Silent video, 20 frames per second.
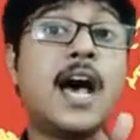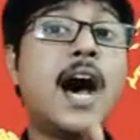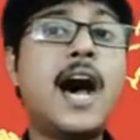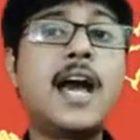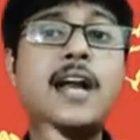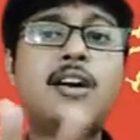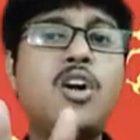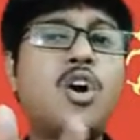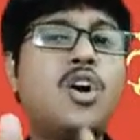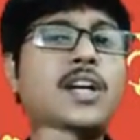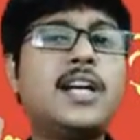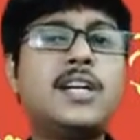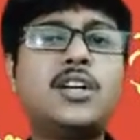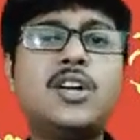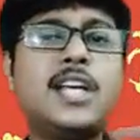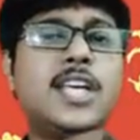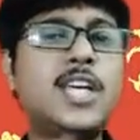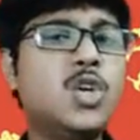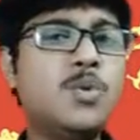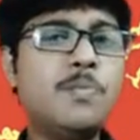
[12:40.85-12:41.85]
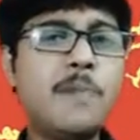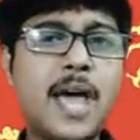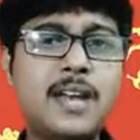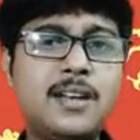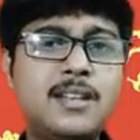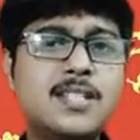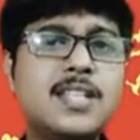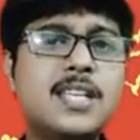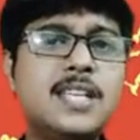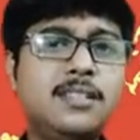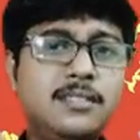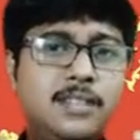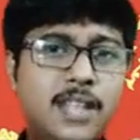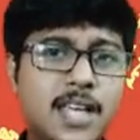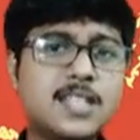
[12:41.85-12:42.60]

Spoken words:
are not at all humans in